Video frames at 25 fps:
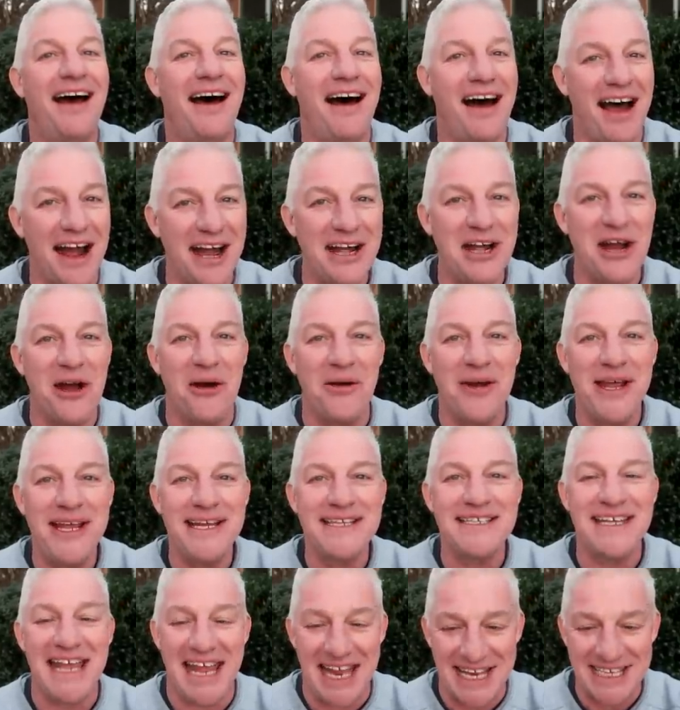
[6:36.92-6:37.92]
I know
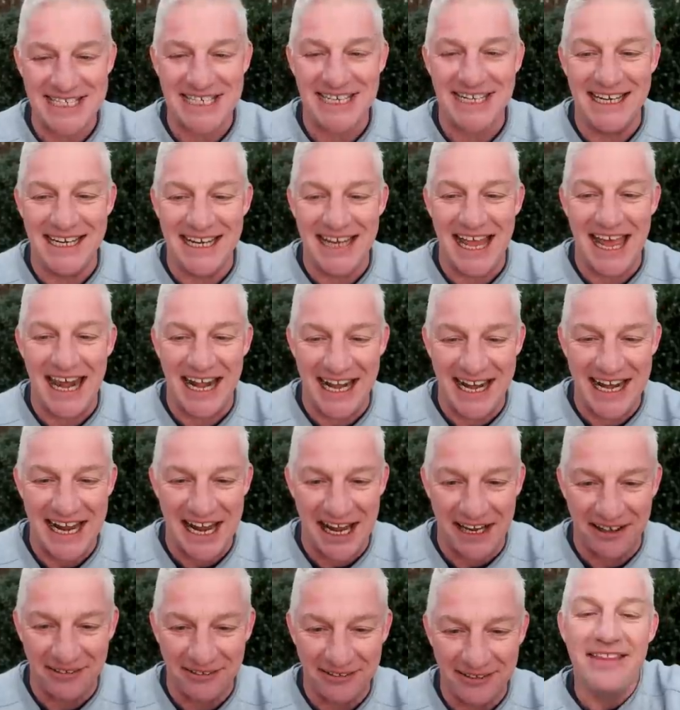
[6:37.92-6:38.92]
he's itching to get it
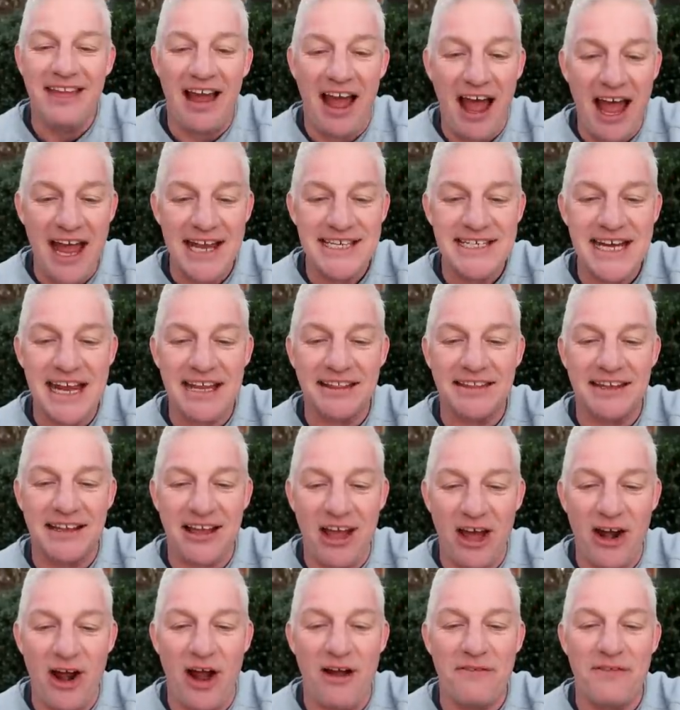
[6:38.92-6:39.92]
in. The hijack, the
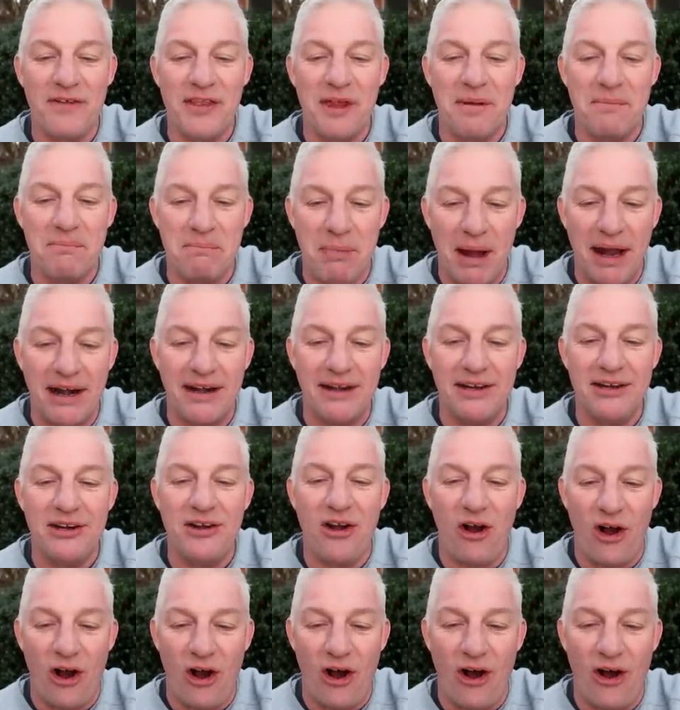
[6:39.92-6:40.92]
cutoff, and the button
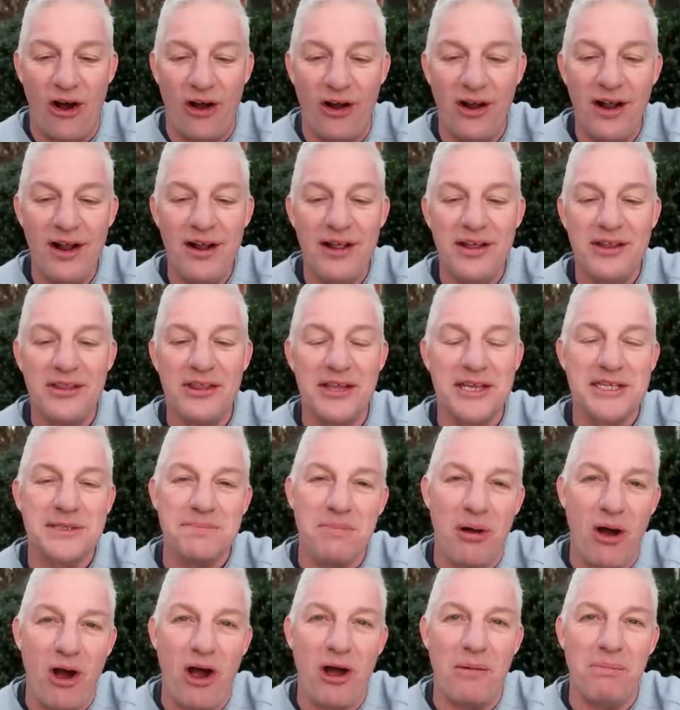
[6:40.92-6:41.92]
call, the
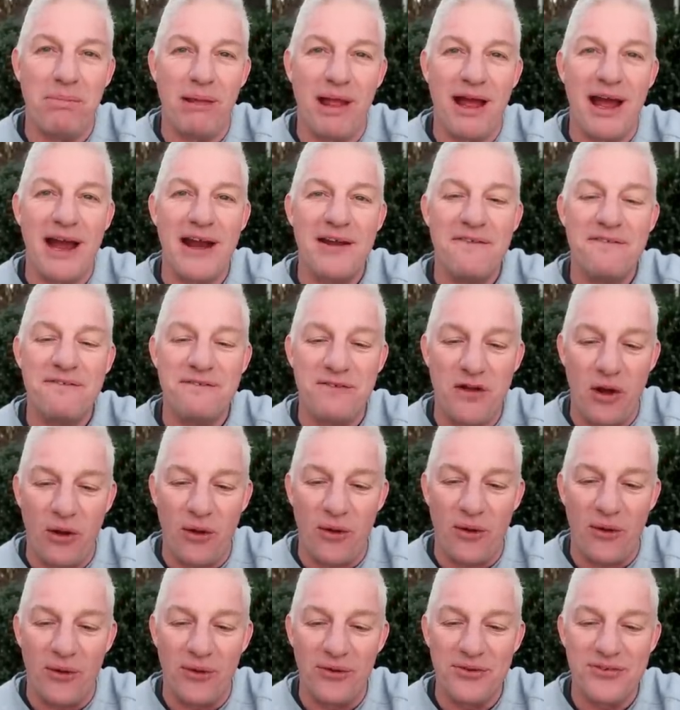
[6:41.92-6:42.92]
small blind
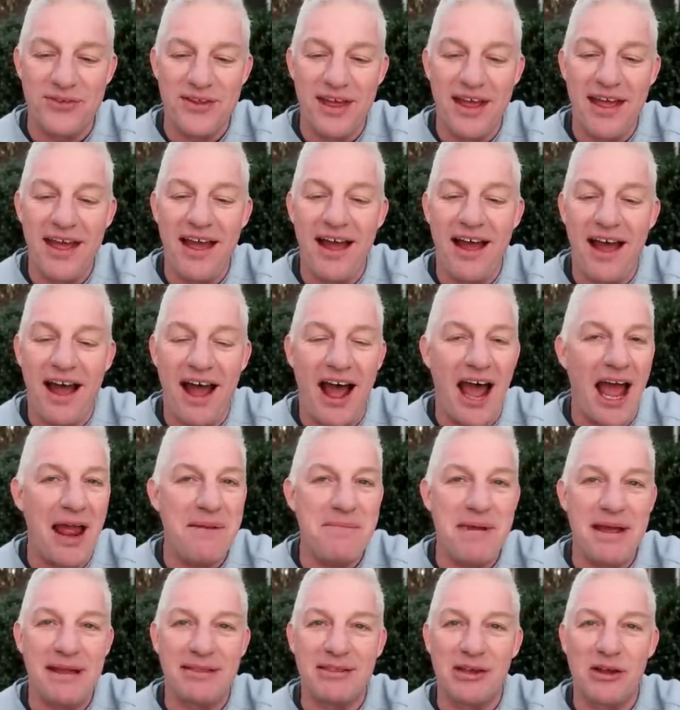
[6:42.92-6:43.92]
folds, I
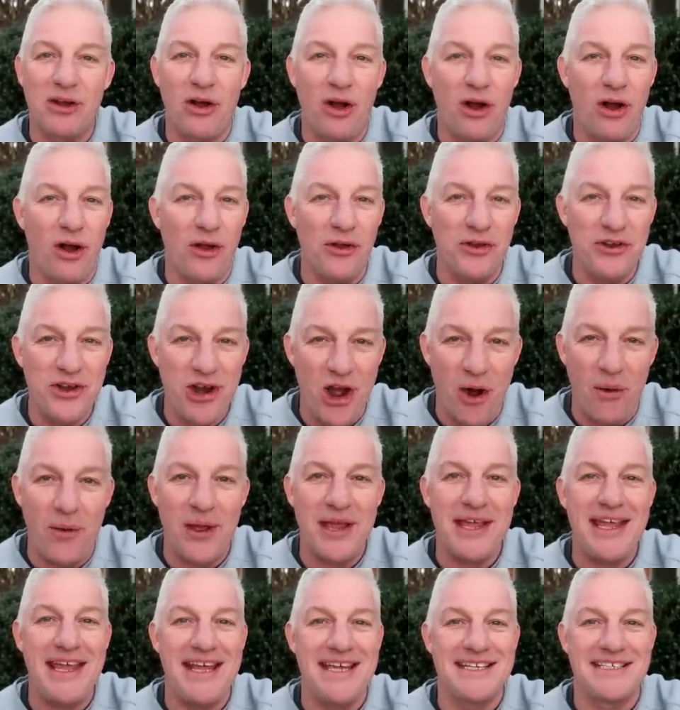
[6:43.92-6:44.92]
make the call
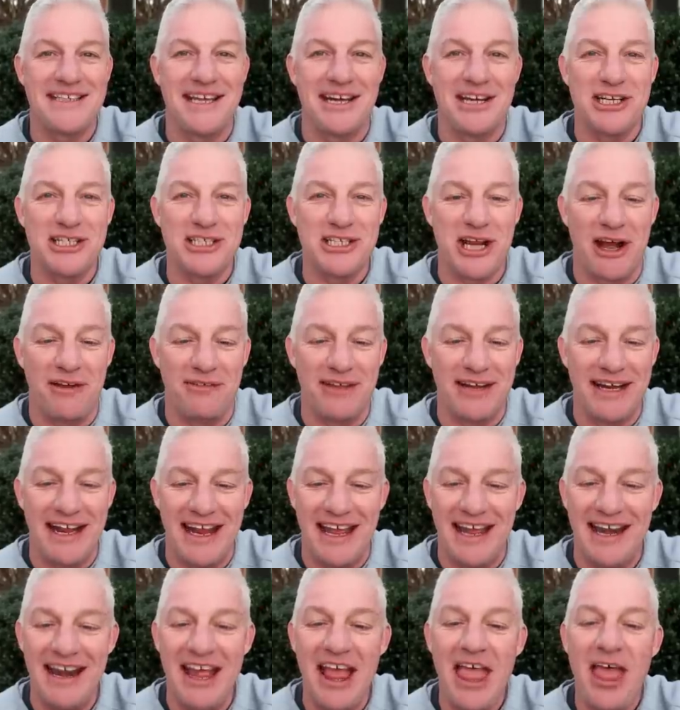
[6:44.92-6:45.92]
knowing he's gonna shove it
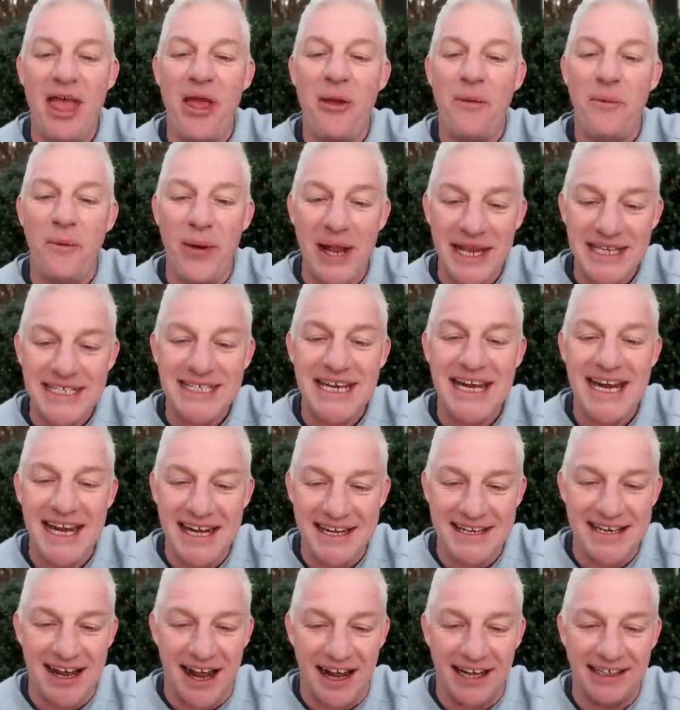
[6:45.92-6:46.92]
in, which
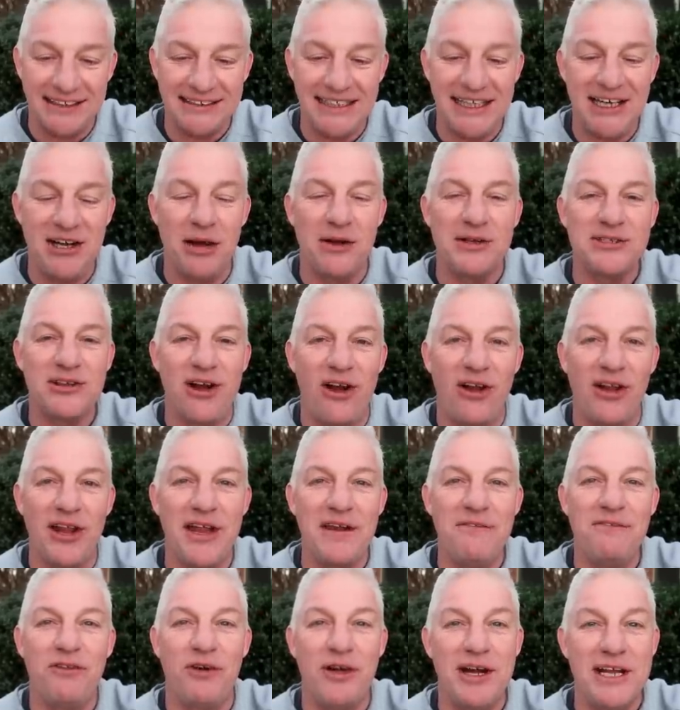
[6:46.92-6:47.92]
he does. He goes all
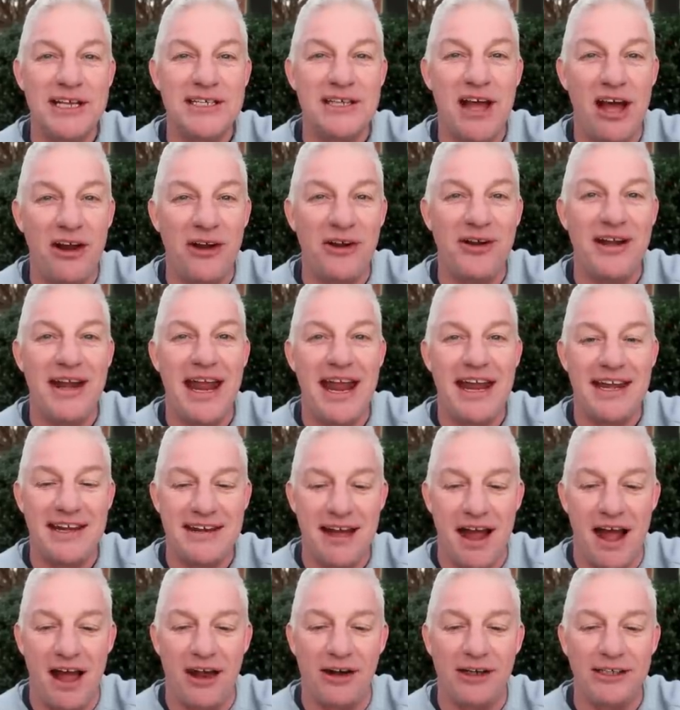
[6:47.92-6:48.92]
in for his
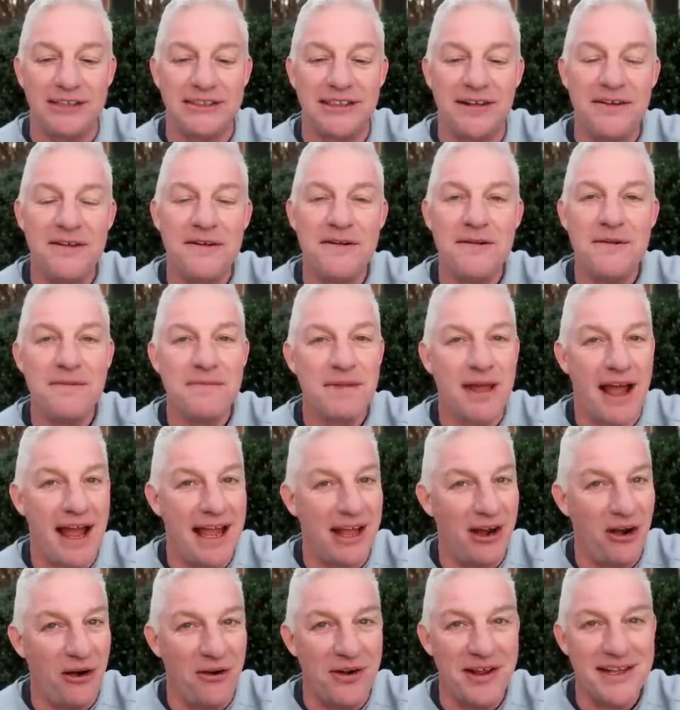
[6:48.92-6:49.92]
$108. I
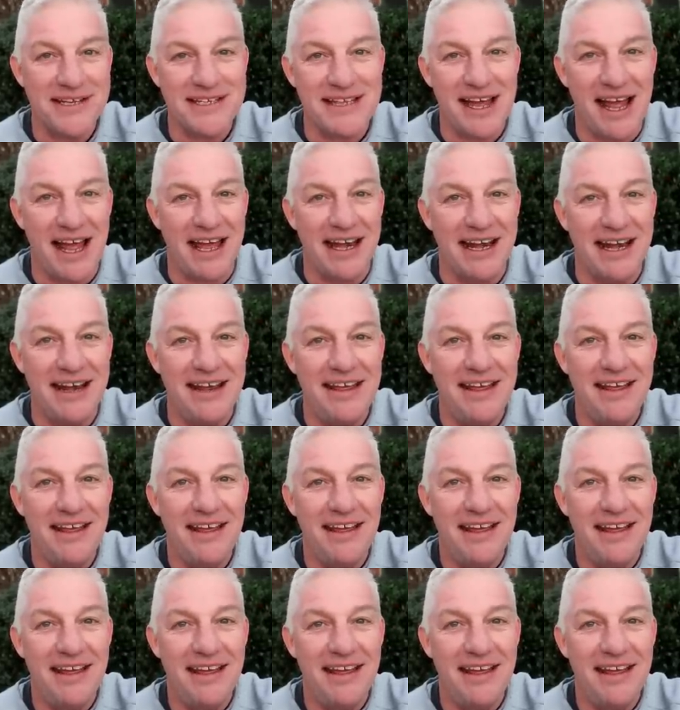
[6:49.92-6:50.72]
had already decided